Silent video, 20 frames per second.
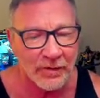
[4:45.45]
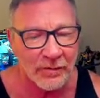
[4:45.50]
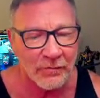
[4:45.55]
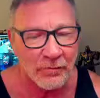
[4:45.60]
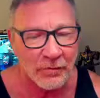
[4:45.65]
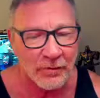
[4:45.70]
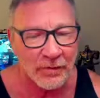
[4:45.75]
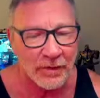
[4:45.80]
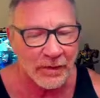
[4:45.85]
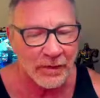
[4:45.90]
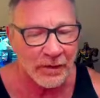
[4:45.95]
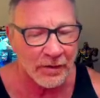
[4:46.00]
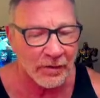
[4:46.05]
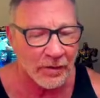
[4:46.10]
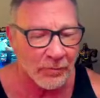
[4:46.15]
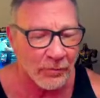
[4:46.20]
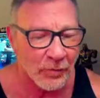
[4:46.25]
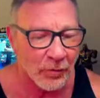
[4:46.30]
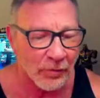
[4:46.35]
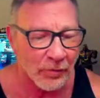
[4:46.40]
we can end up
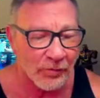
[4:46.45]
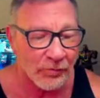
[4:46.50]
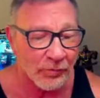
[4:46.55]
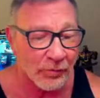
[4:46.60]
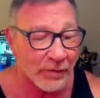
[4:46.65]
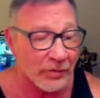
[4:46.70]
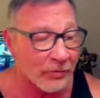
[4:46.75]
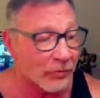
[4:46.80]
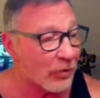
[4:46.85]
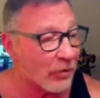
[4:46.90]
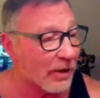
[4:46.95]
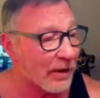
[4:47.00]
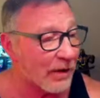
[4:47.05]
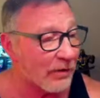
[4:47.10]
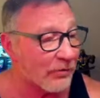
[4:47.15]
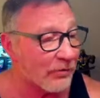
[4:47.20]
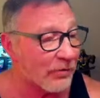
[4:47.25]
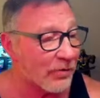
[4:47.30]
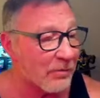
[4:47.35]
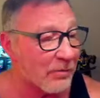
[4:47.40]
doing is we can try out some
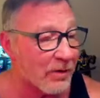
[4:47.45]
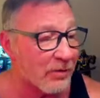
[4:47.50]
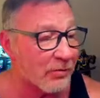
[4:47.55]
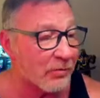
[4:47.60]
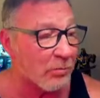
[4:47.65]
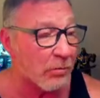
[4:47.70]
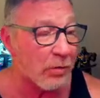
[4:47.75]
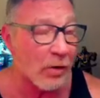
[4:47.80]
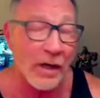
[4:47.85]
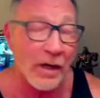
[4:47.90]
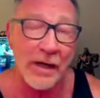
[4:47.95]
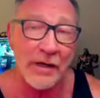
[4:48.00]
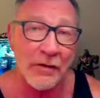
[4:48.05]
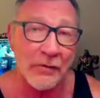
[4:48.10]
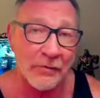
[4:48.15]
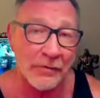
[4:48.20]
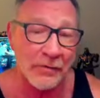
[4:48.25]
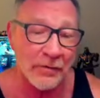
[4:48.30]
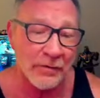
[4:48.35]
of this brown